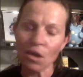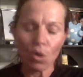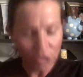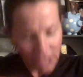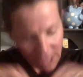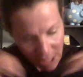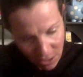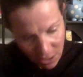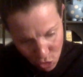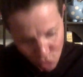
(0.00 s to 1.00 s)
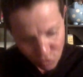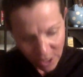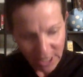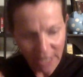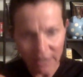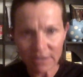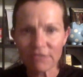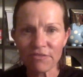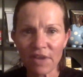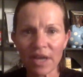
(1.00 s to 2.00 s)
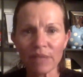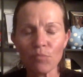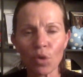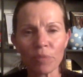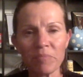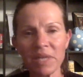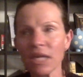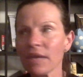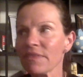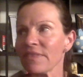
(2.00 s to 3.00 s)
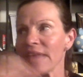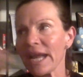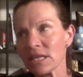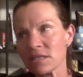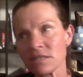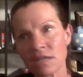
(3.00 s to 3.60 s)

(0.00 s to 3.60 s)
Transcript: or deconstructing it to find more meaning that is